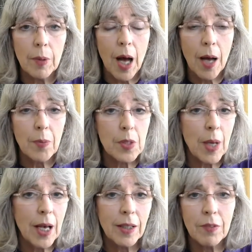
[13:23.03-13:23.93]
I was
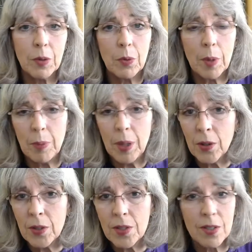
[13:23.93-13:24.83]
back living with my
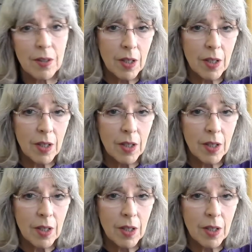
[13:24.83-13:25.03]
parents.